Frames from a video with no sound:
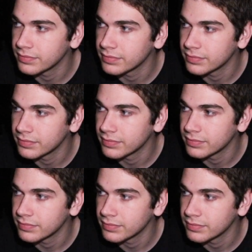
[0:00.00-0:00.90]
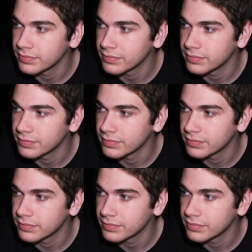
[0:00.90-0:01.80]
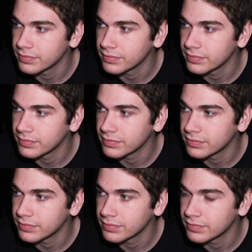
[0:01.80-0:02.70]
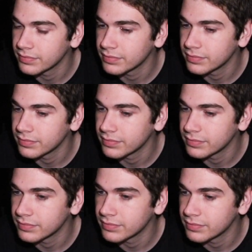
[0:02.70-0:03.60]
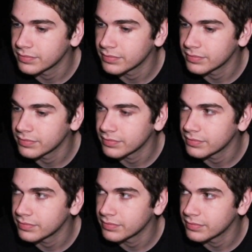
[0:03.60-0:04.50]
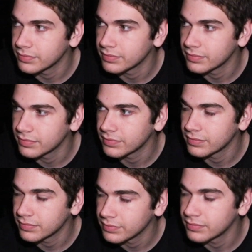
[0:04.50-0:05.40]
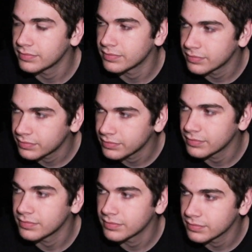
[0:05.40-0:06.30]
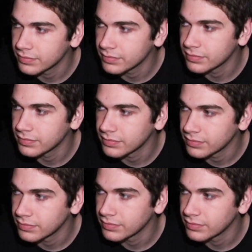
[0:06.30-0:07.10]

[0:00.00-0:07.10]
This person isn't speaking.